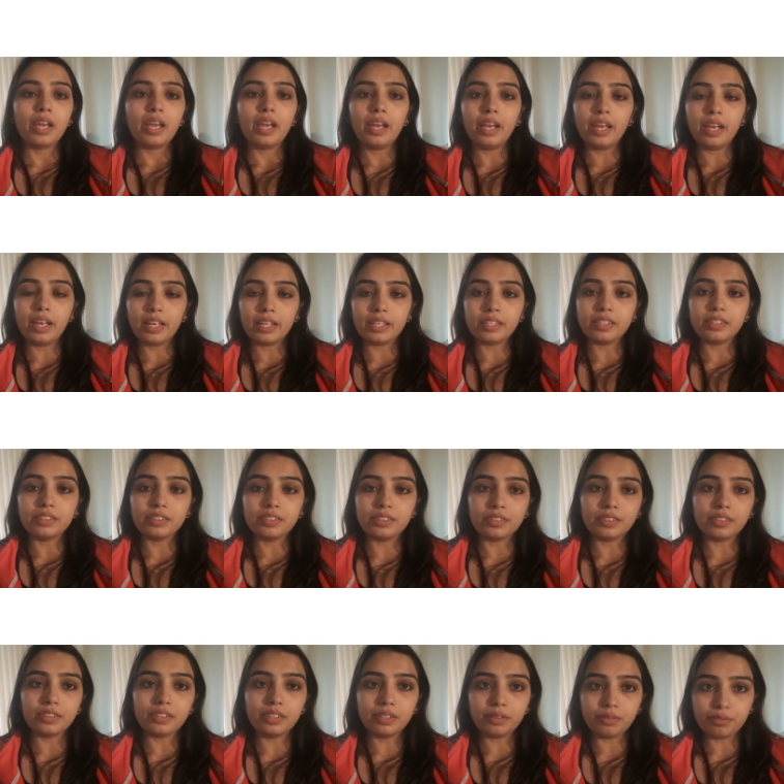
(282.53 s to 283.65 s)
And
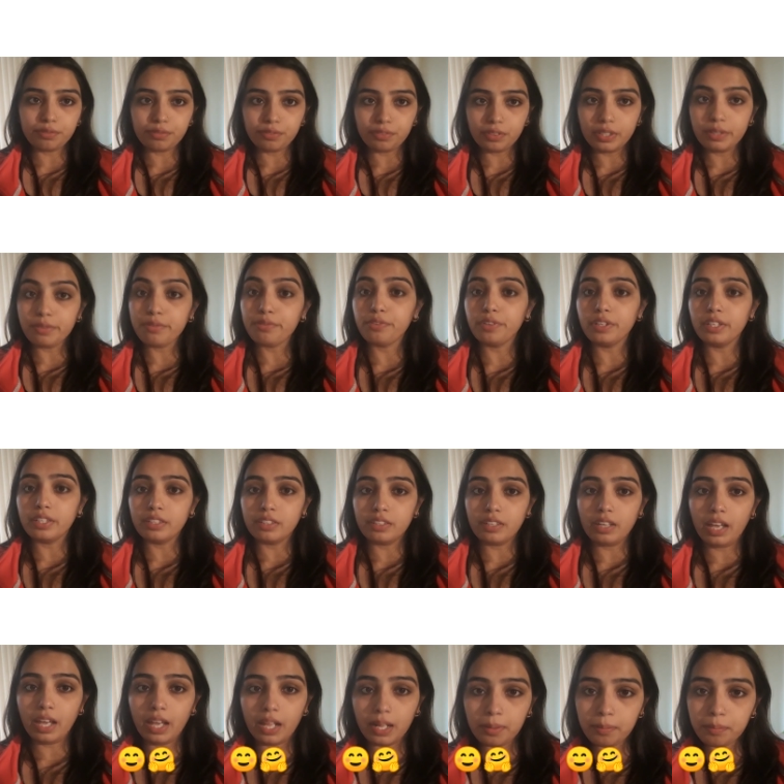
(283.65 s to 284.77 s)
if it
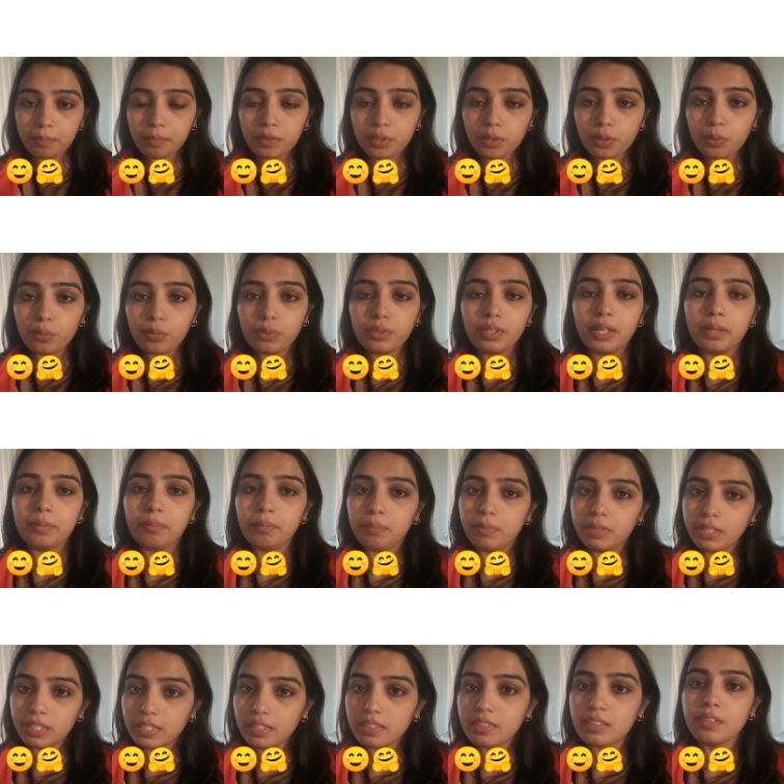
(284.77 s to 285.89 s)
helps you, then
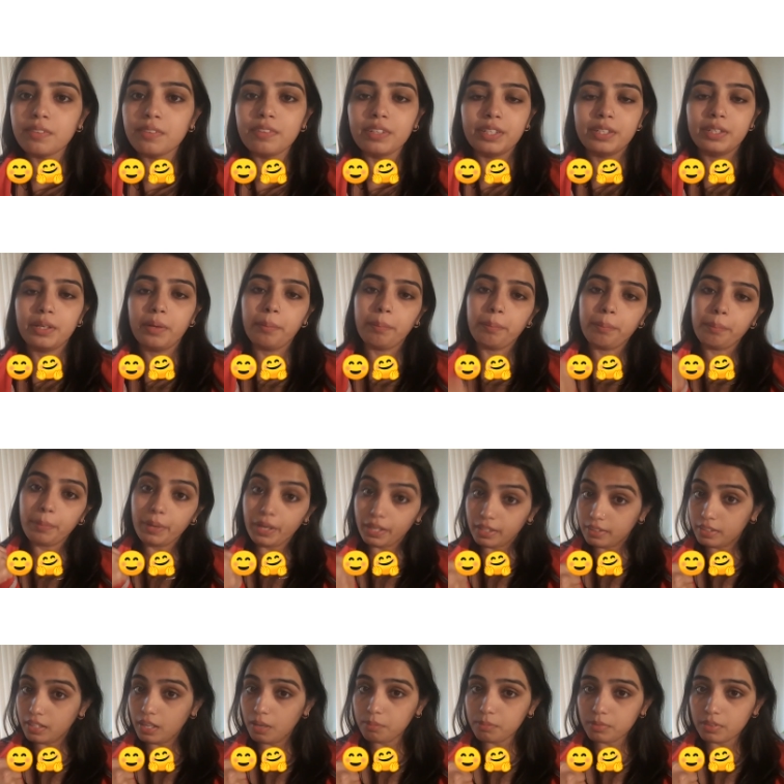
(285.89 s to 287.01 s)
please give it a big
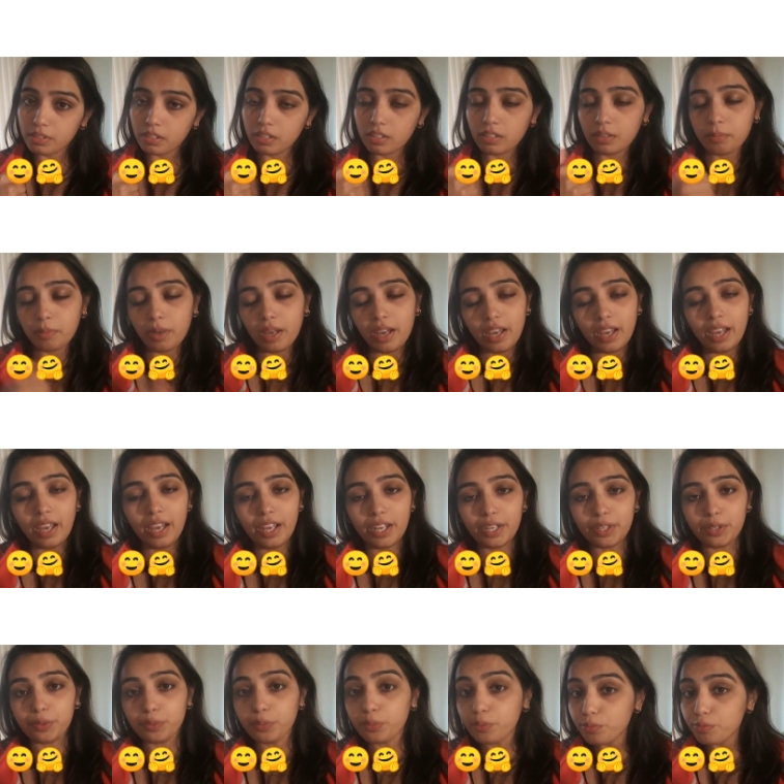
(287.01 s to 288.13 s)
thumbs up.
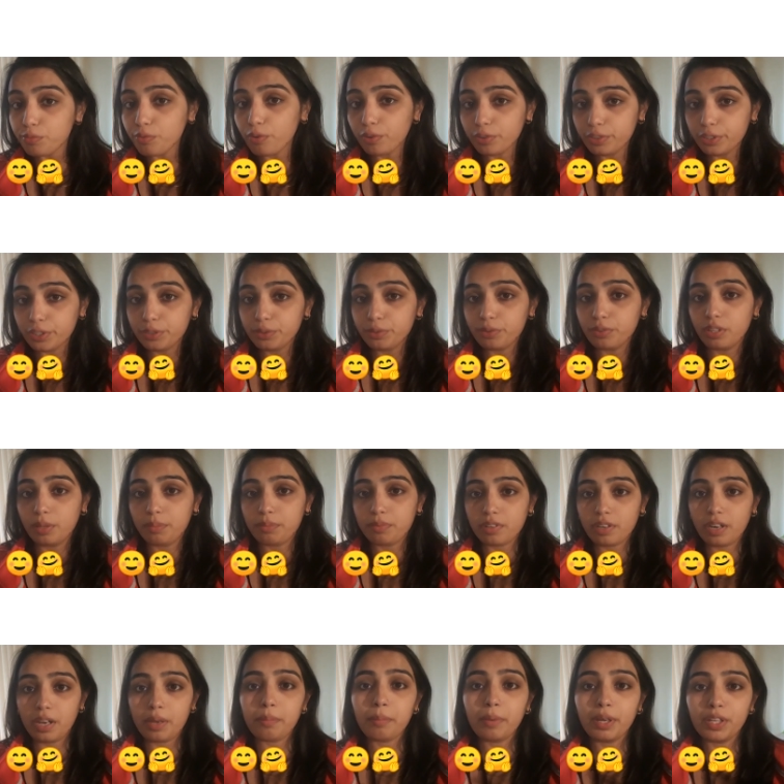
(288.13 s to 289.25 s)
And don't forget to
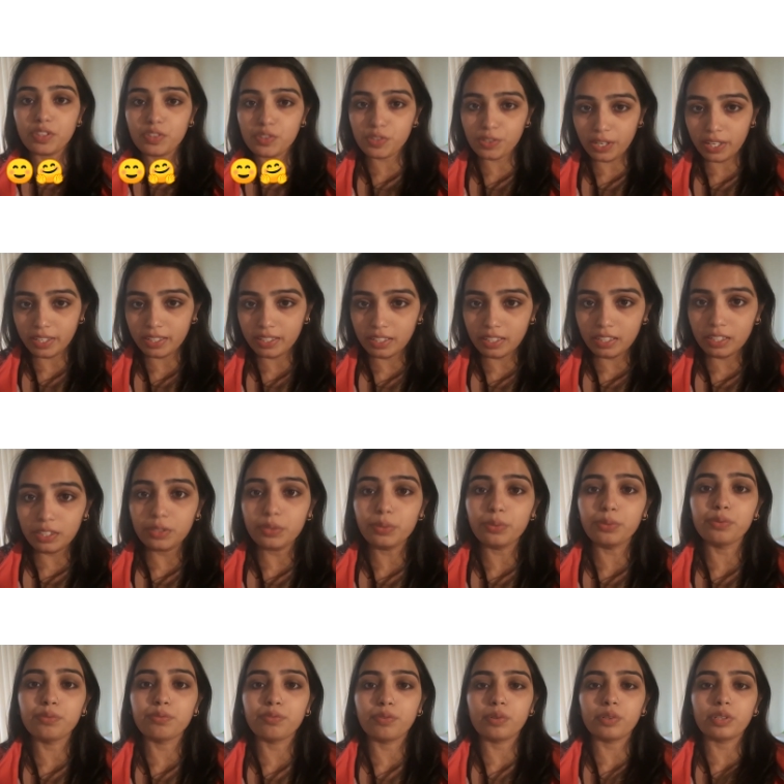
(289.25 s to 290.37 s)
subscribe my channel.
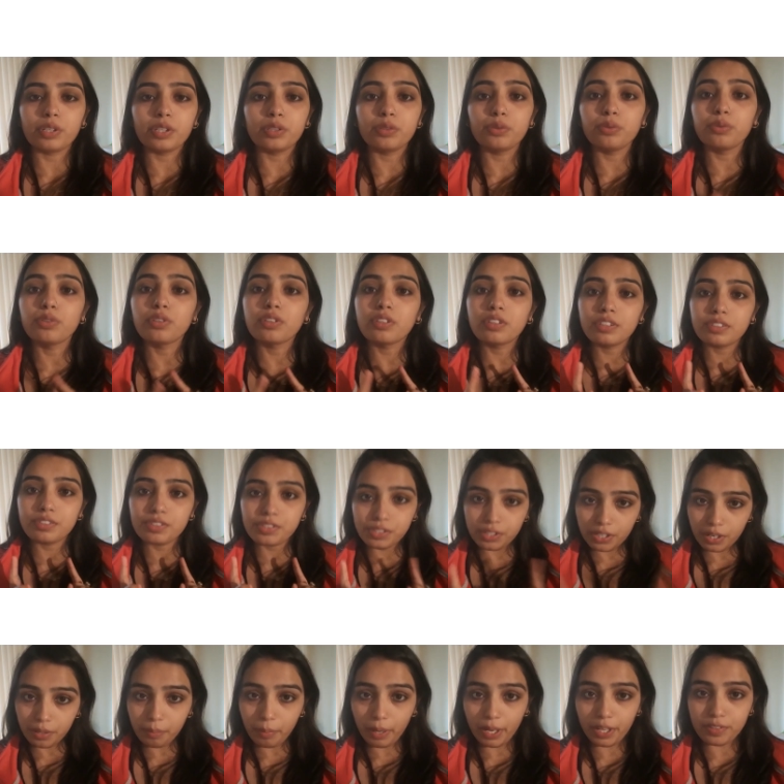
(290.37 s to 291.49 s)
Don't forget to
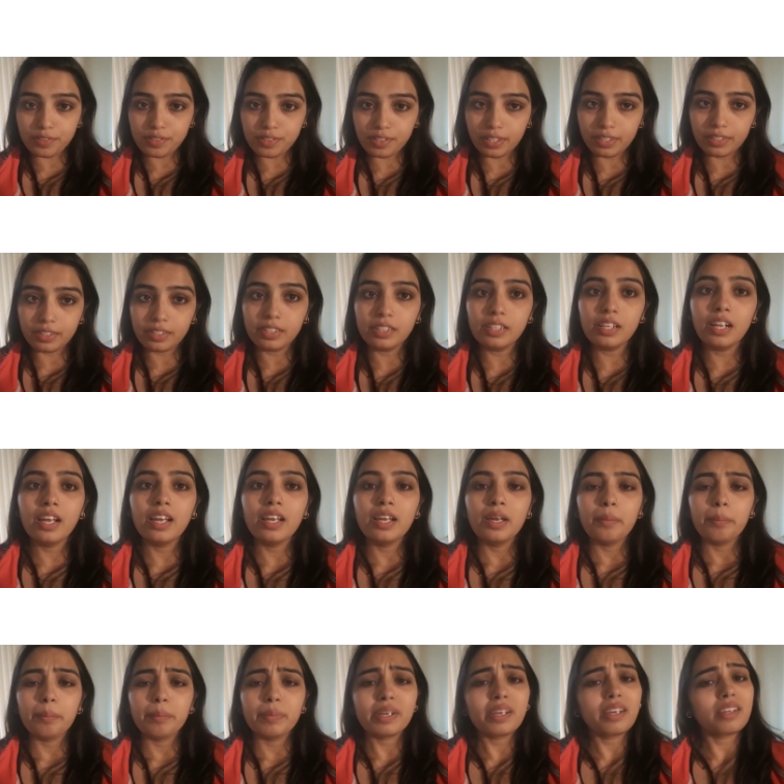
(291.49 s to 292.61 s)
share my channel,
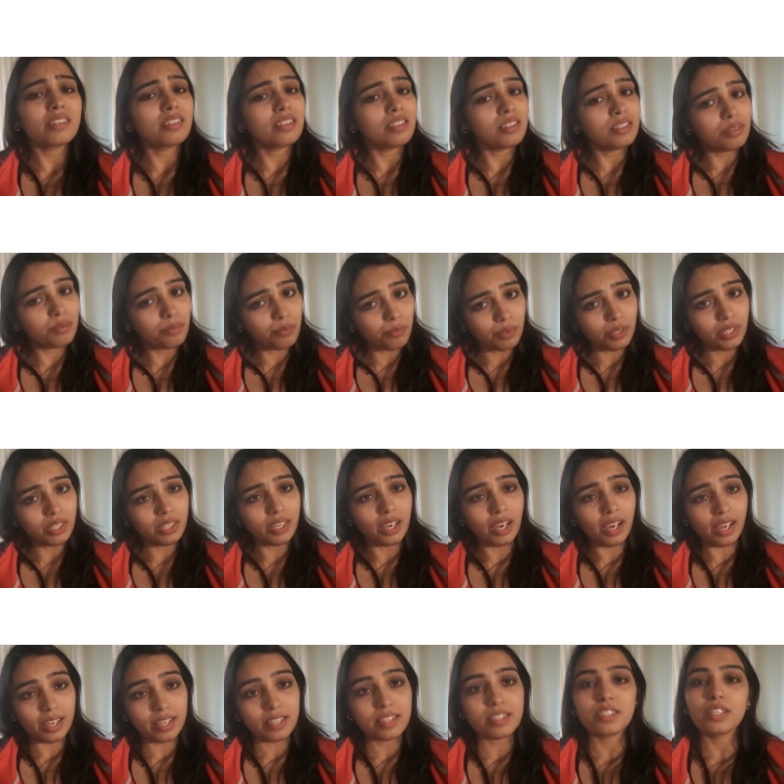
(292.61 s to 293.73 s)
because it's free,
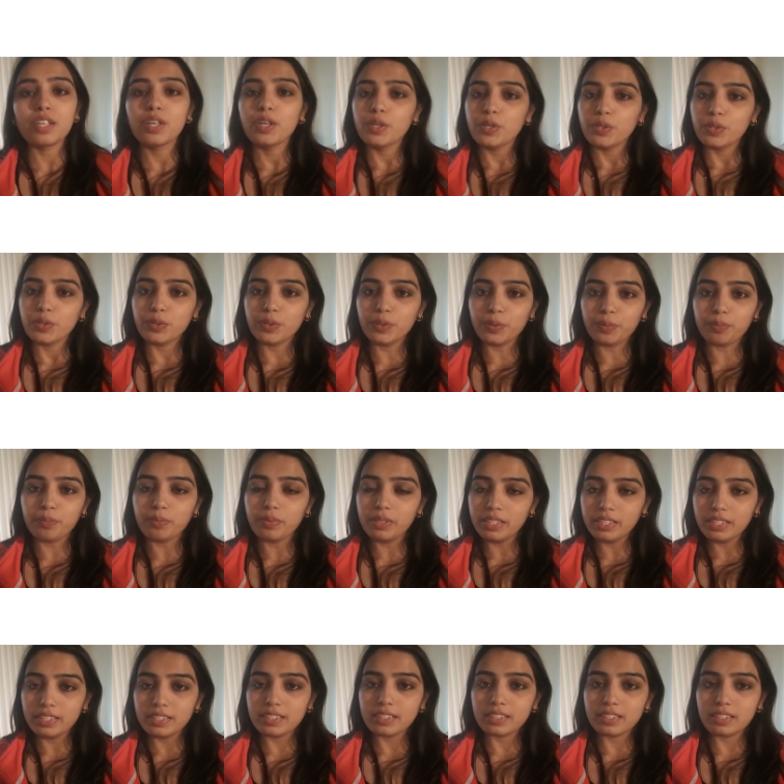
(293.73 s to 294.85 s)
guys. So
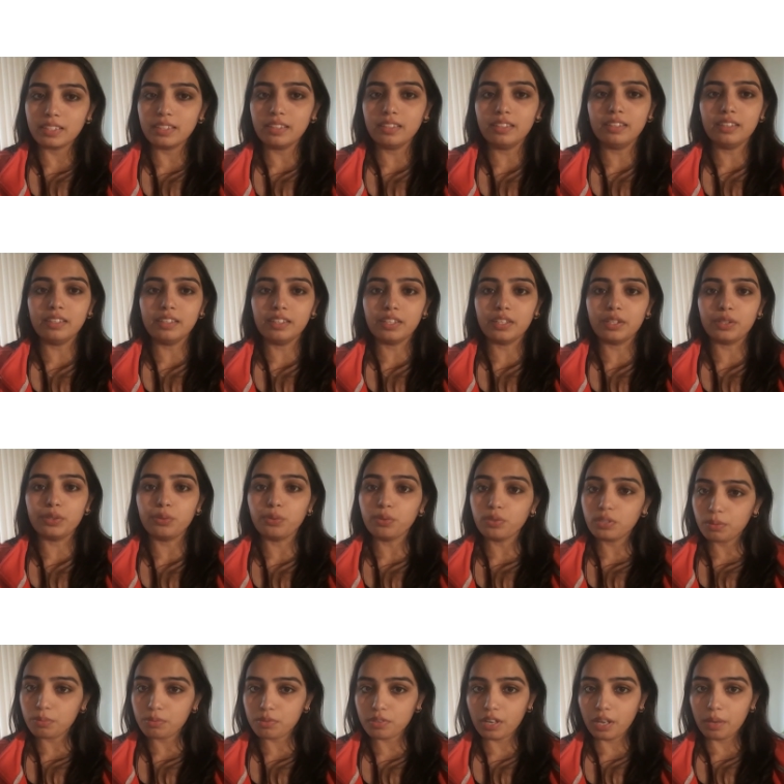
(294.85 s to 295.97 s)
please do
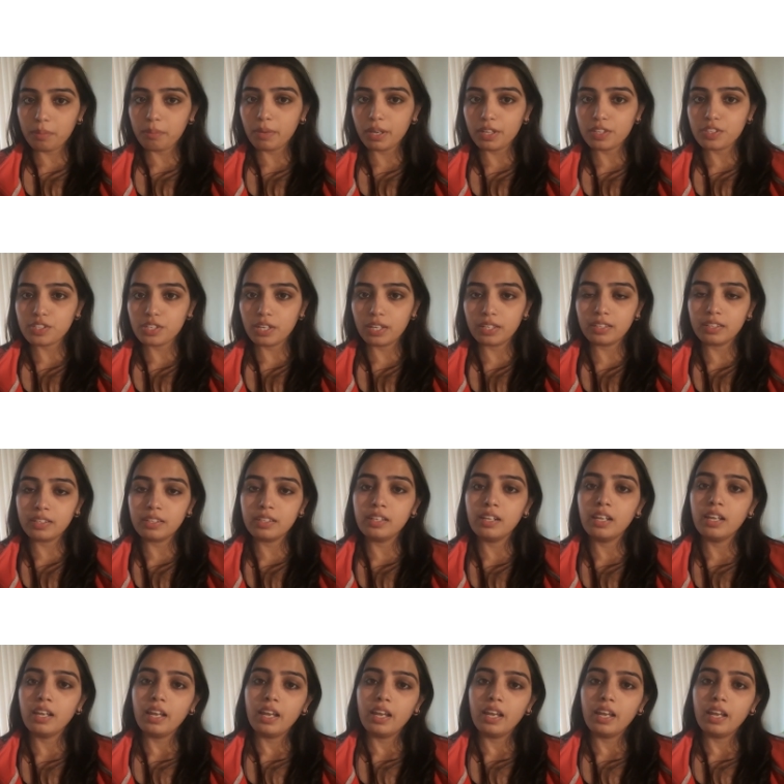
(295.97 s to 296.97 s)
subscribe my channel.